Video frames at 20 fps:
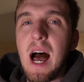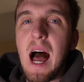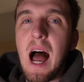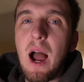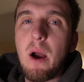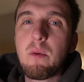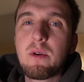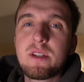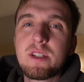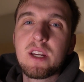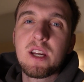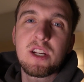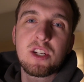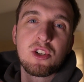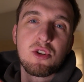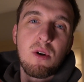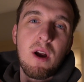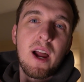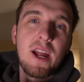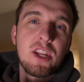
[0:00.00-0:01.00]
I would say
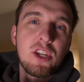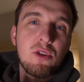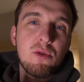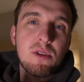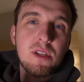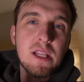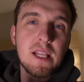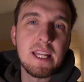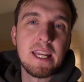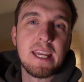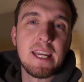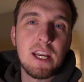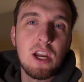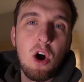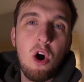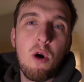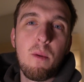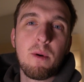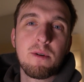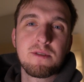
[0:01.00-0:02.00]
try and use league
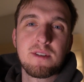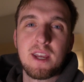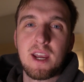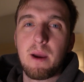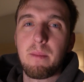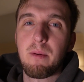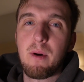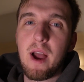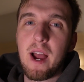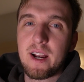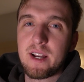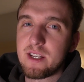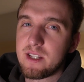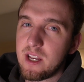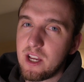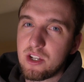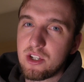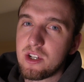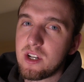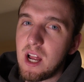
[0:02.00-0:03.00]
almost like a practice
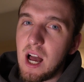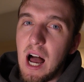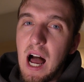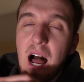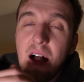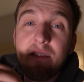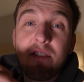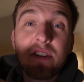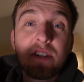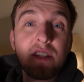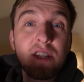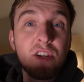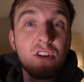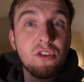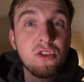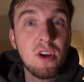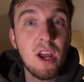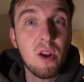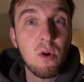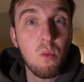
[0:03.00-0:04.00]
session. Obviously, you're
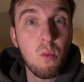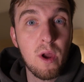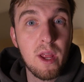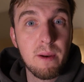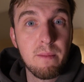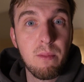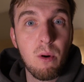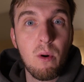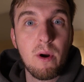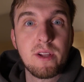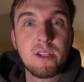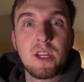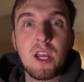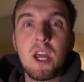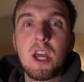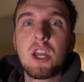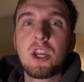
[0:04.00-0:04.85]
trying to win points.